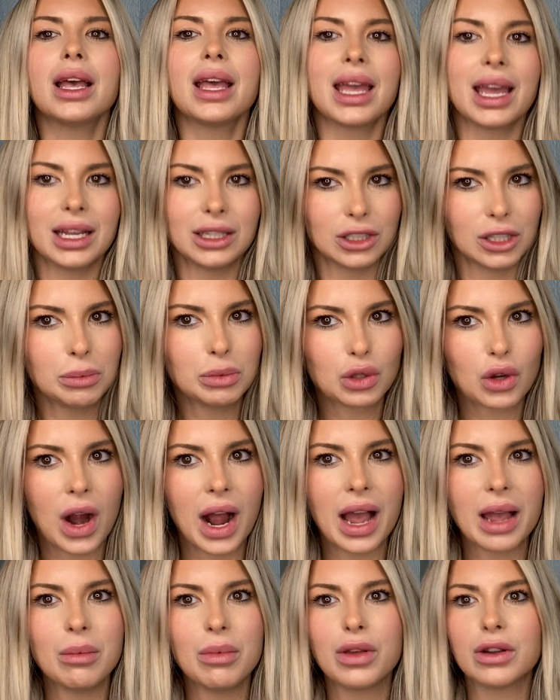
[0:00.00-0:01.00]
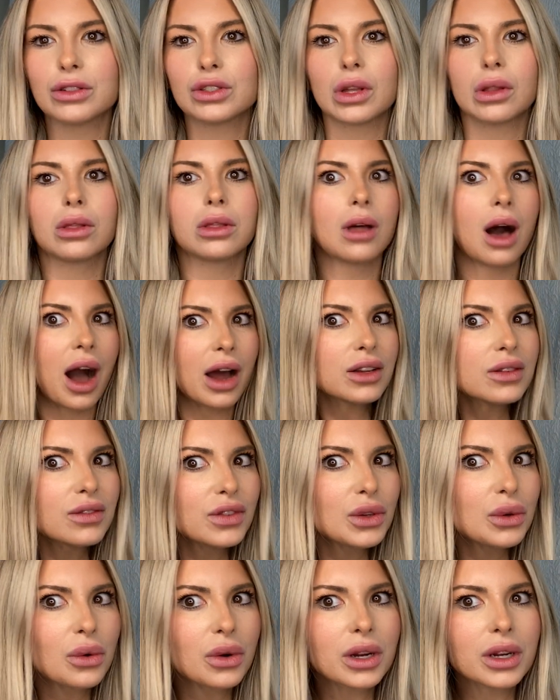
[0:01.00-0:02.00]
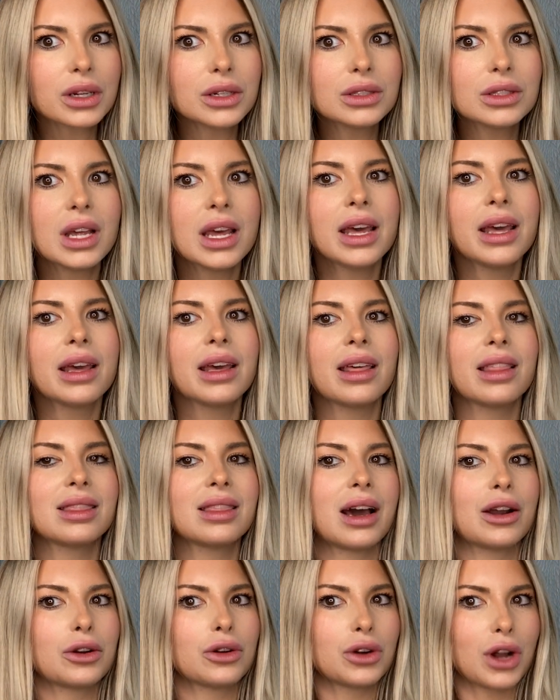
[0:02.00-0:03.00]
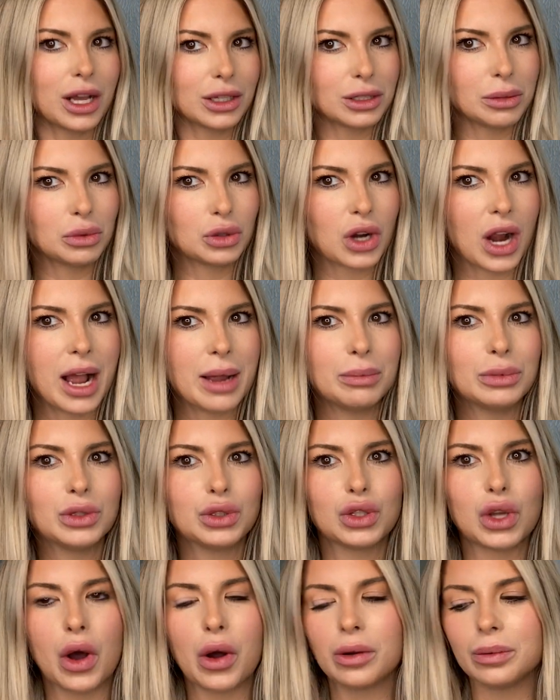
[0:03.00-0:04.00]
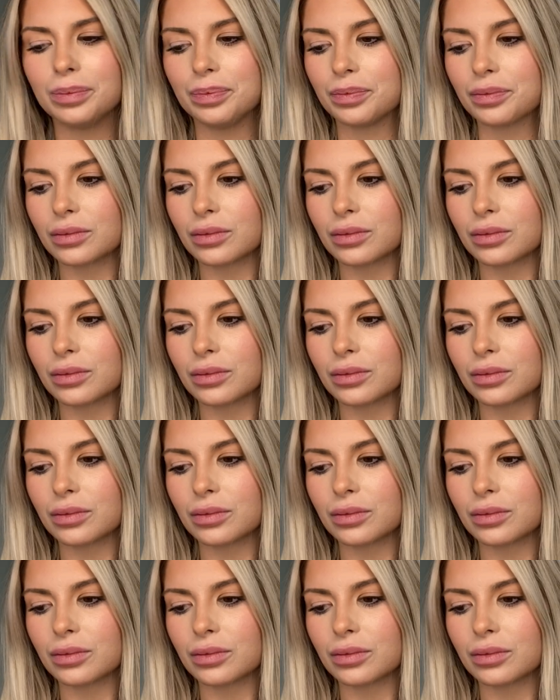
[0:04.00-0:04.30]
Hit subscribe. There's a lot of viewers that are not subscribed, so